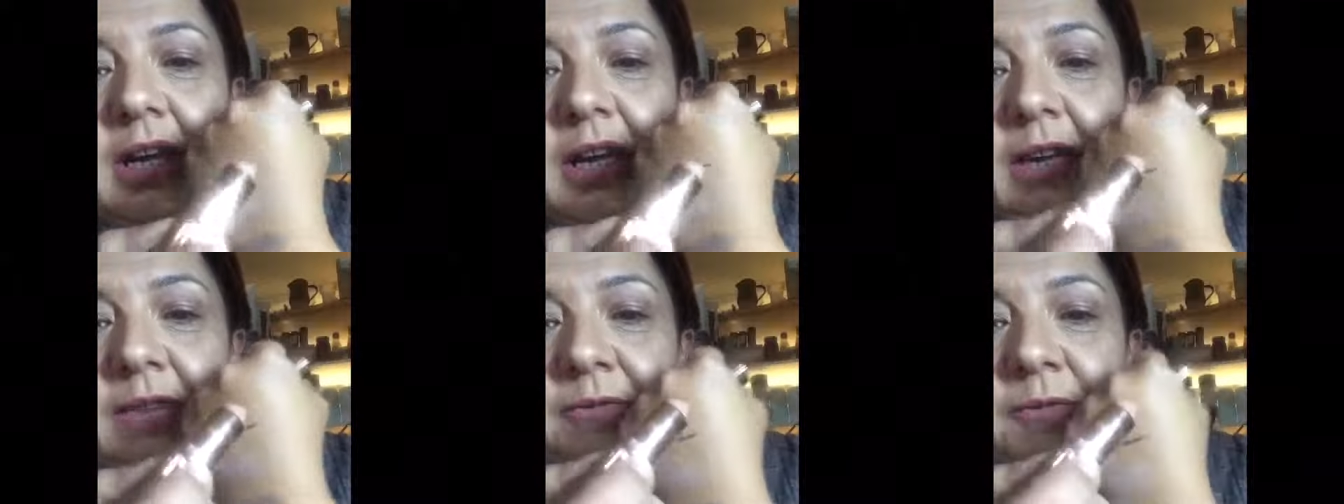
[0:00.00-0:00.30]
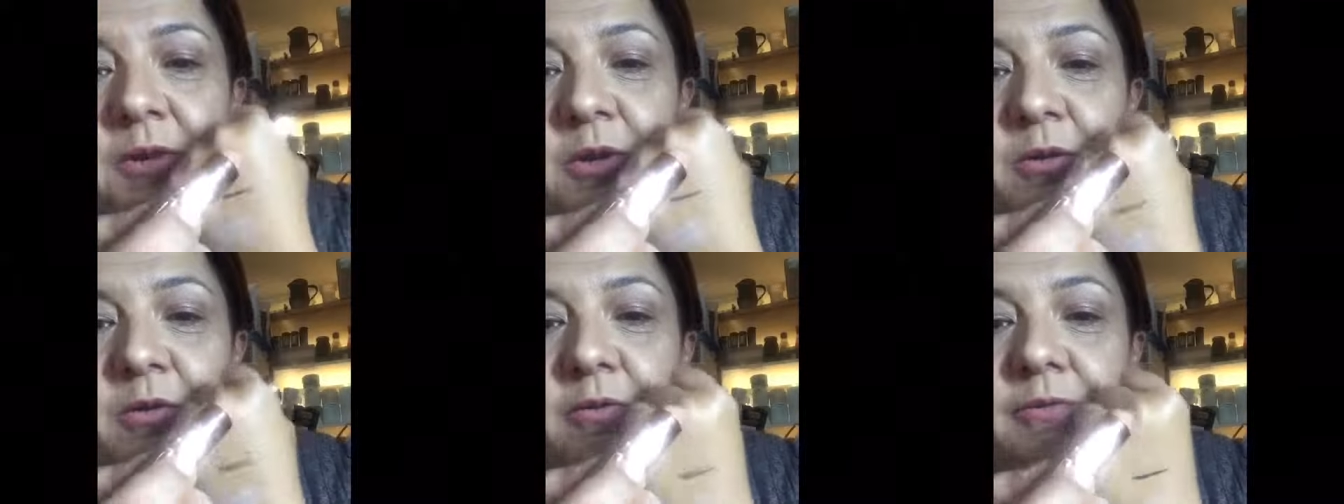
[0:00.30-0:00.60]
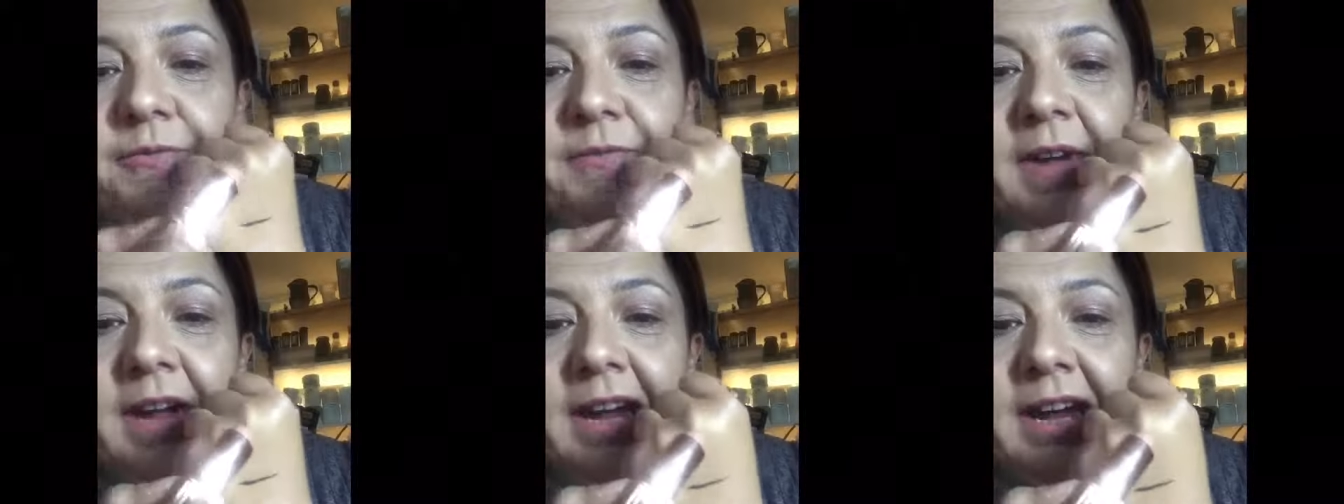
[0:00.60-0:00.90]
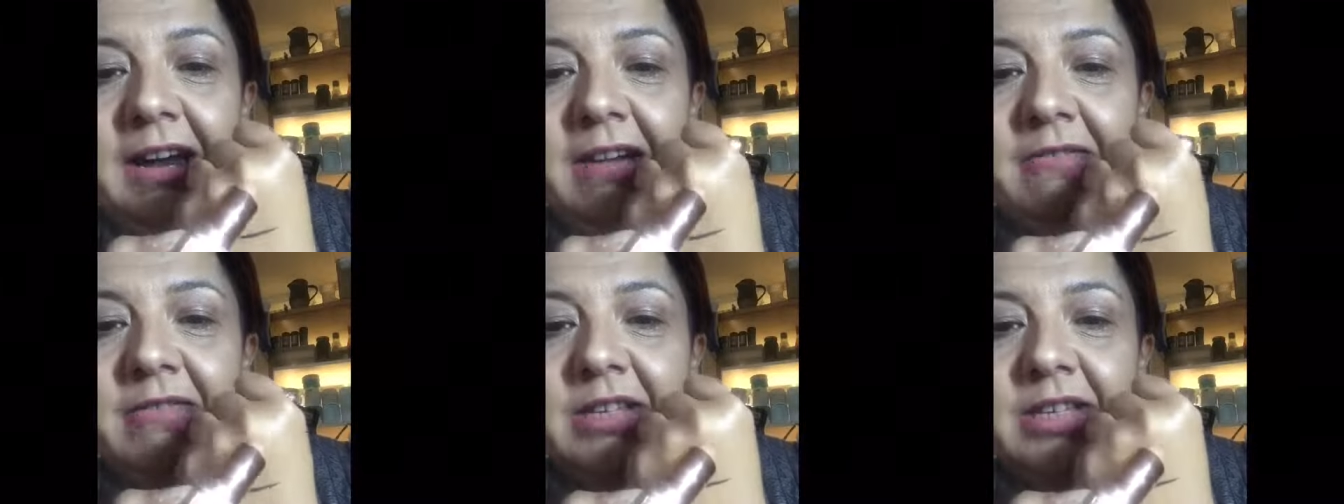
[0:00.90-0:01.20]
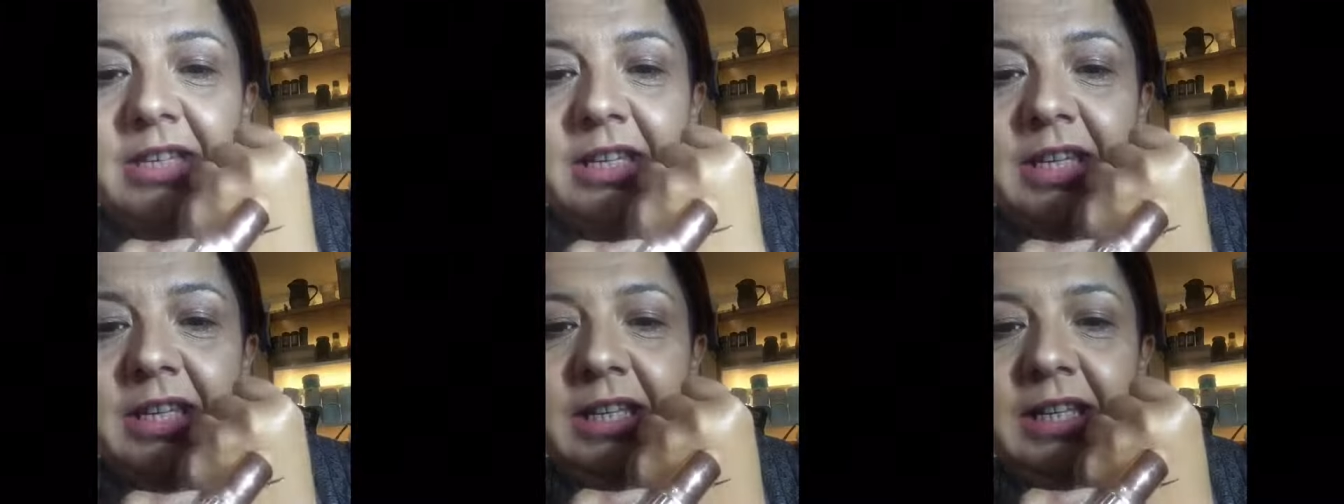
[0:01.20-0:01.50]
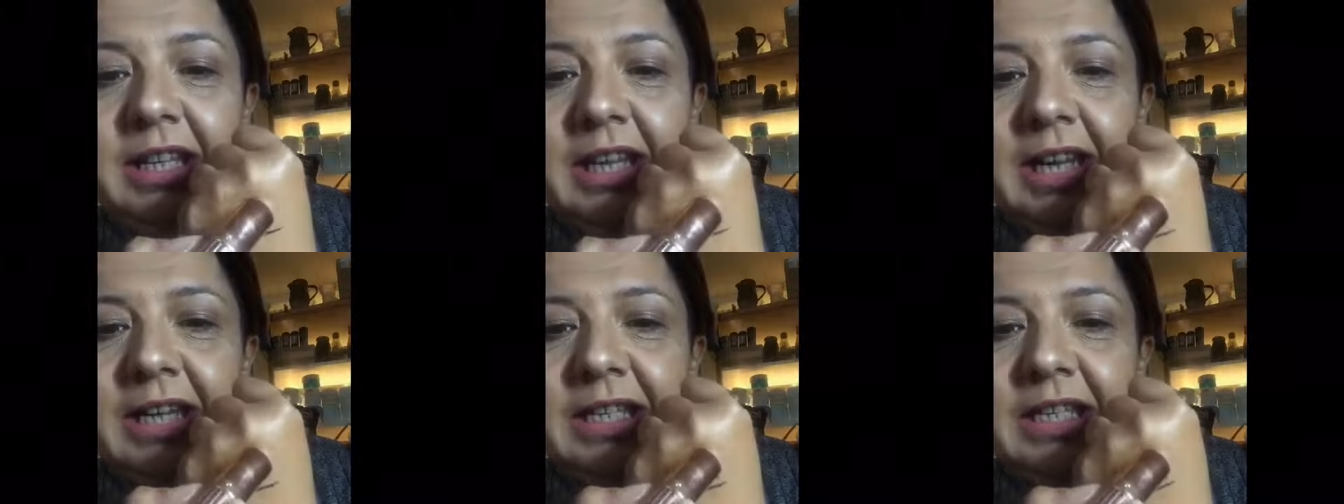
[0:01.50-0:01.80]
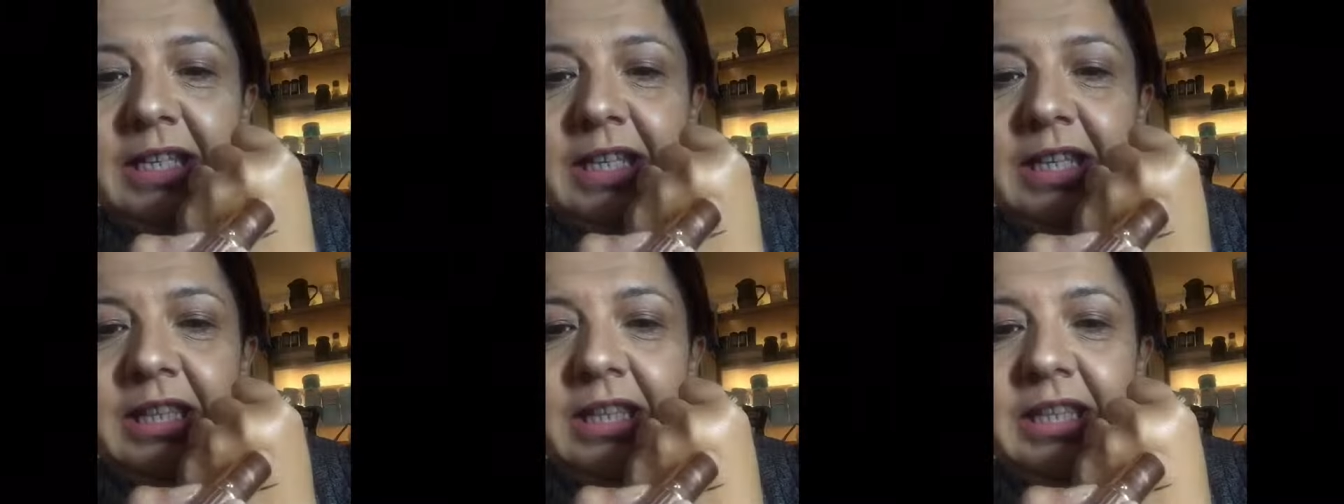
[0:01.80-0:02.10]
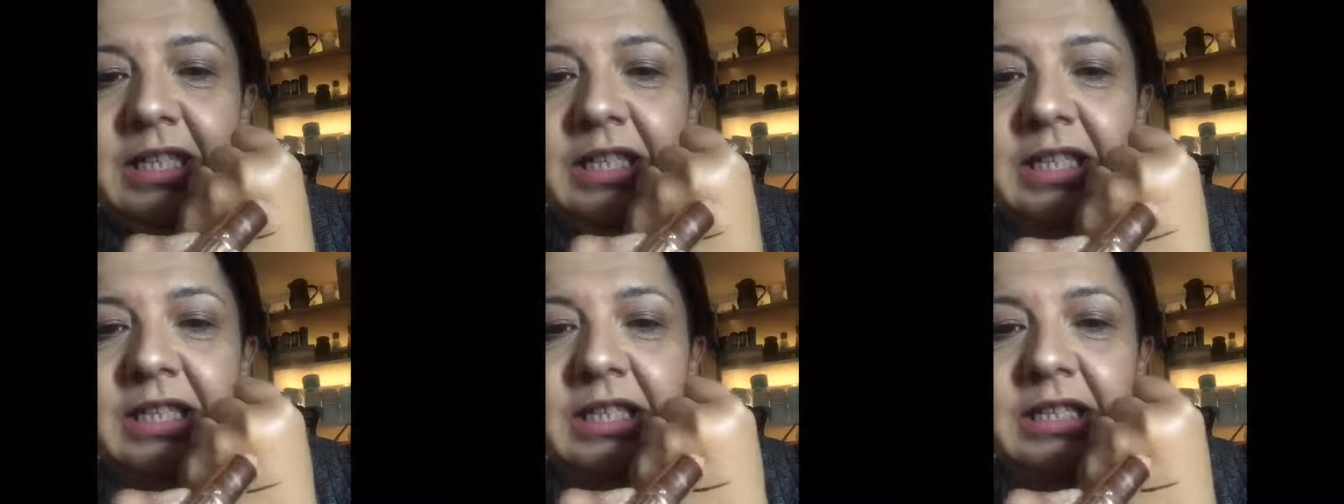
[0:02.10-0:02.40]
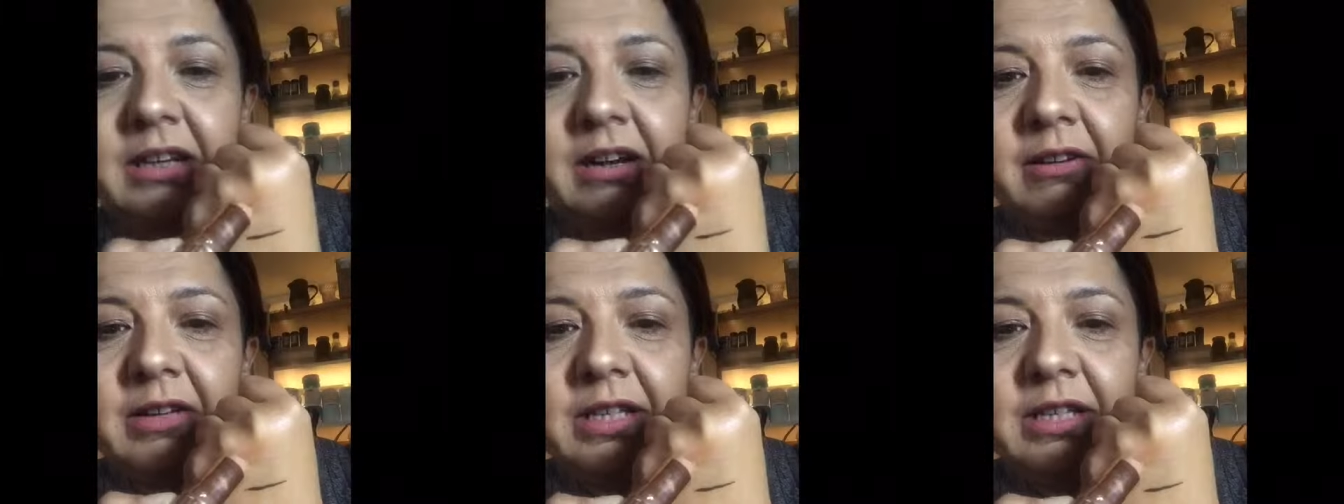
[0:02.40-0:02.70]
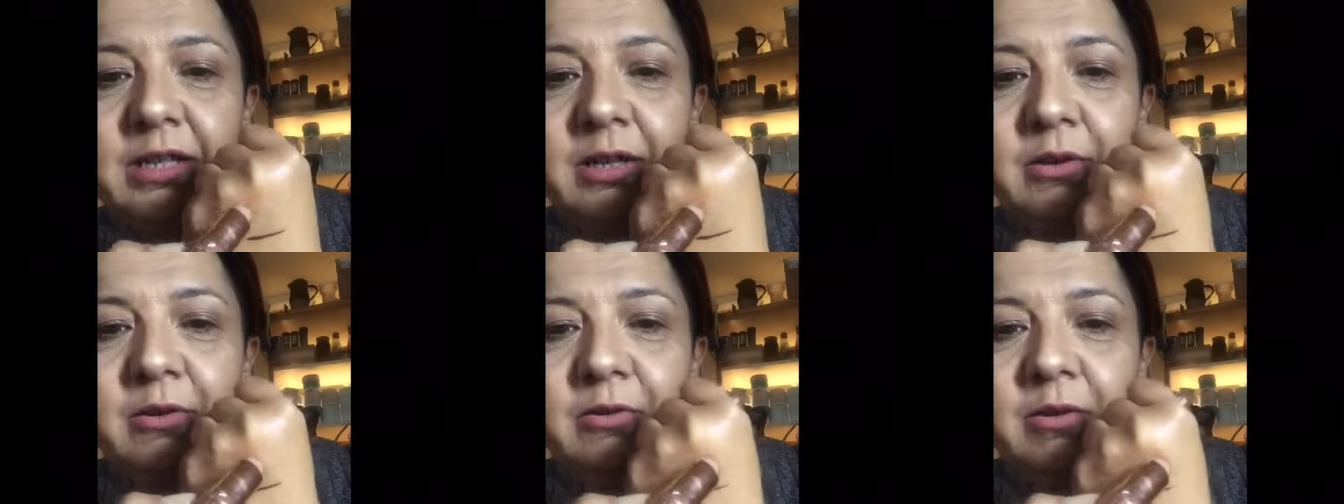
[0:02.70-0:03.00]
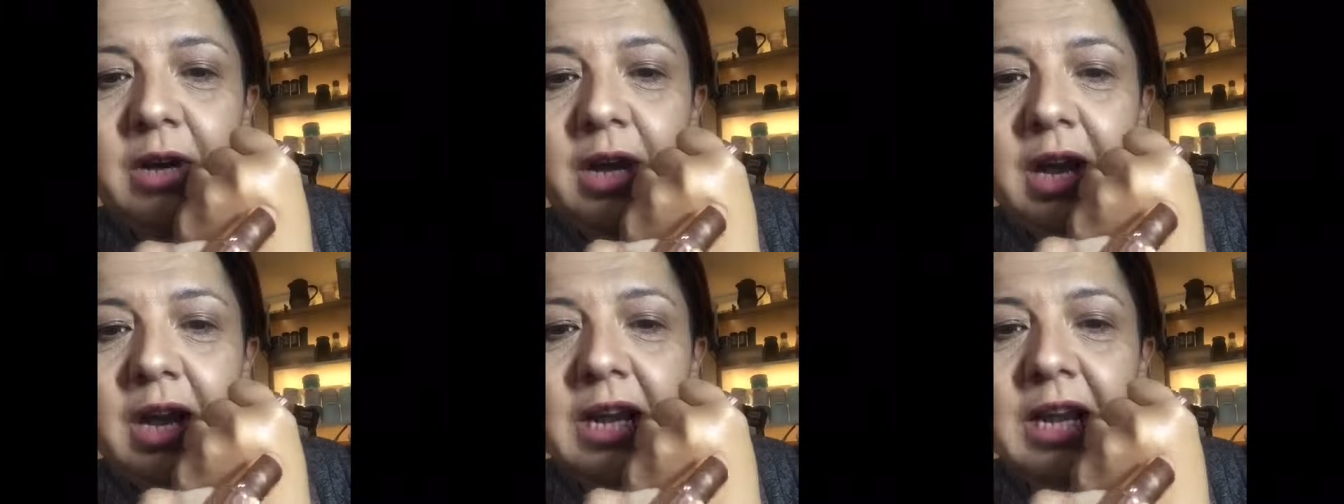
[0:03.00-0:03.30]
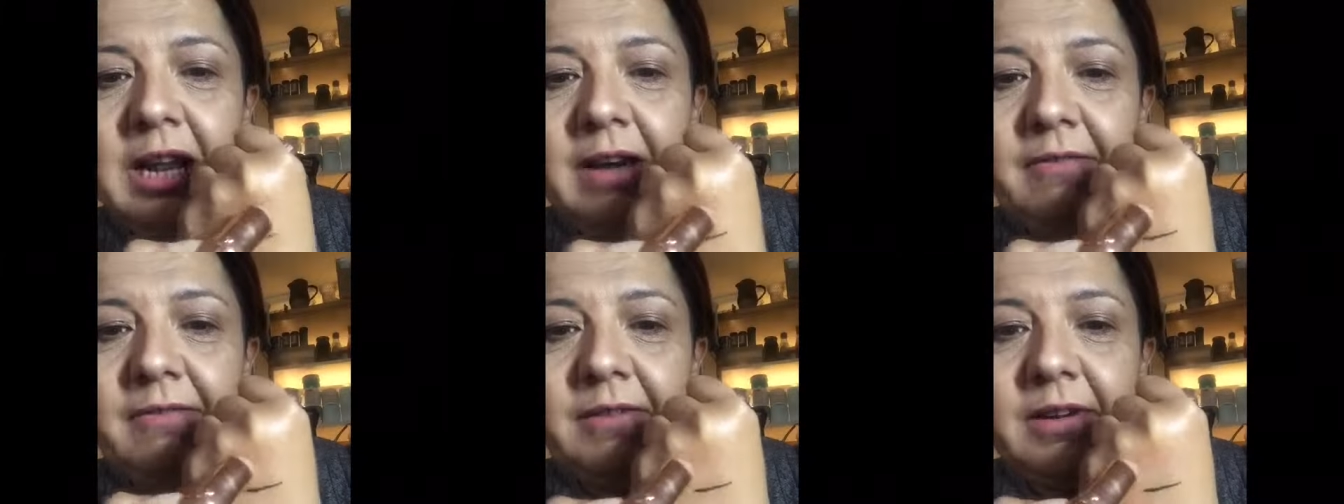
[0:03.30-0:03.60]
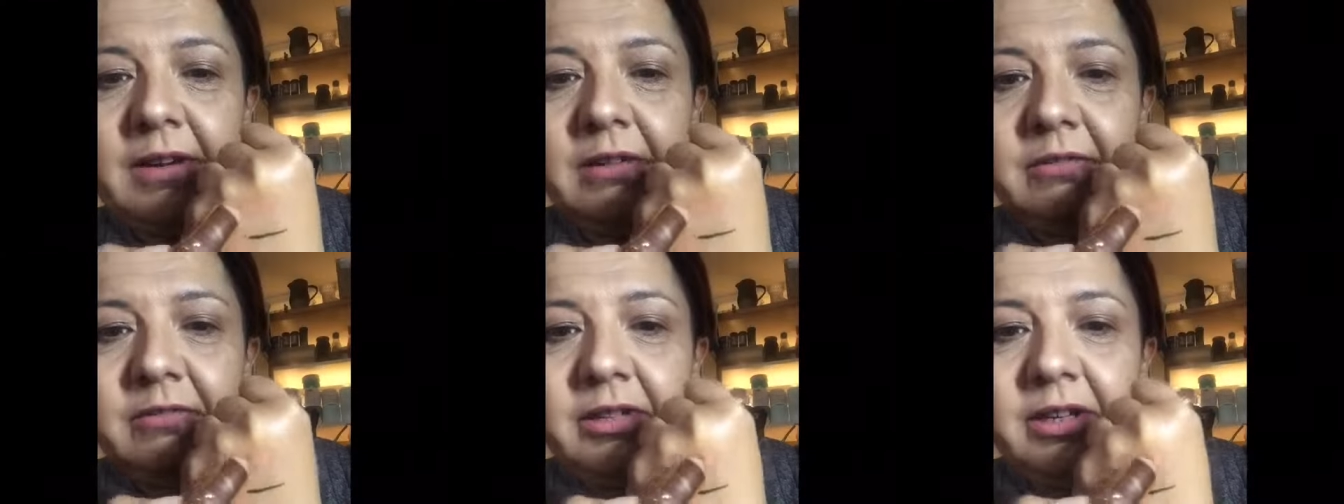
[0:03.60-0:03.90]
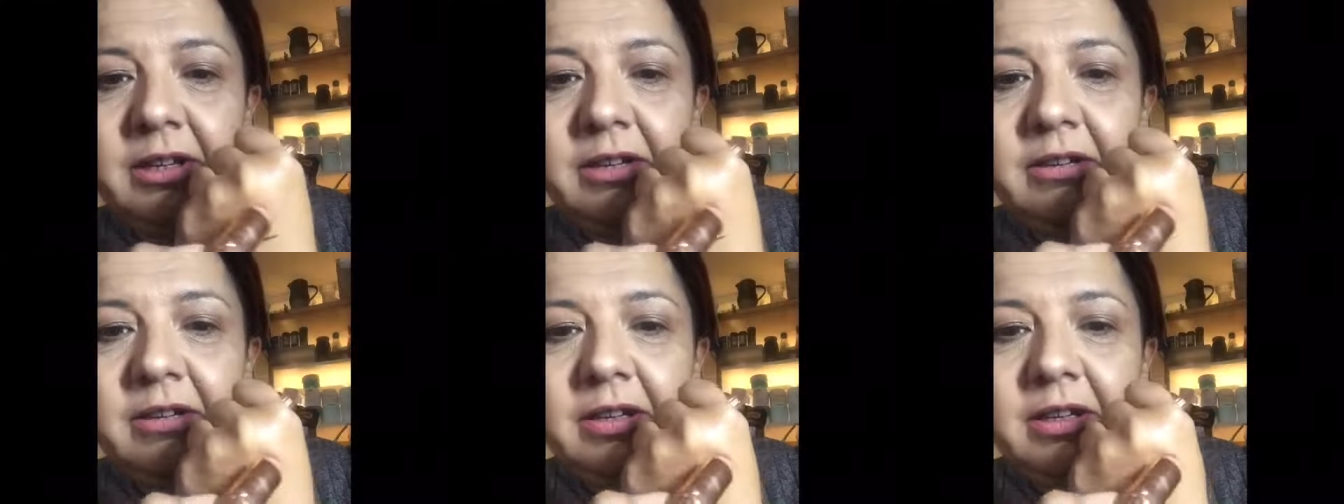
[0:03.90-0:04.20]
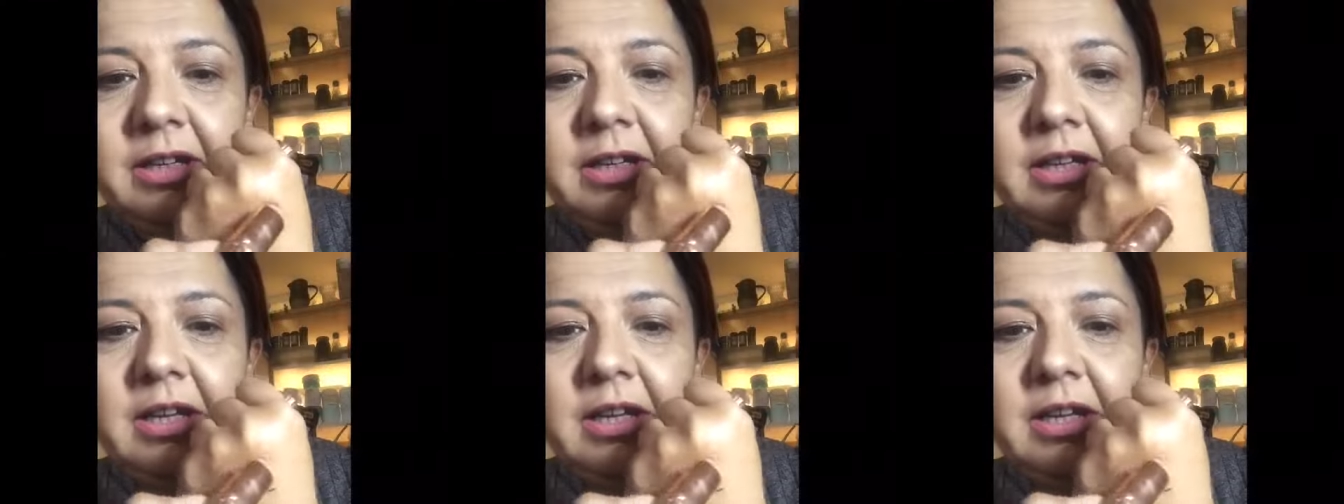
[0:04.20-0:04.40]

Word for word: If you're a fairer skin lady, this is going to look lovely on you.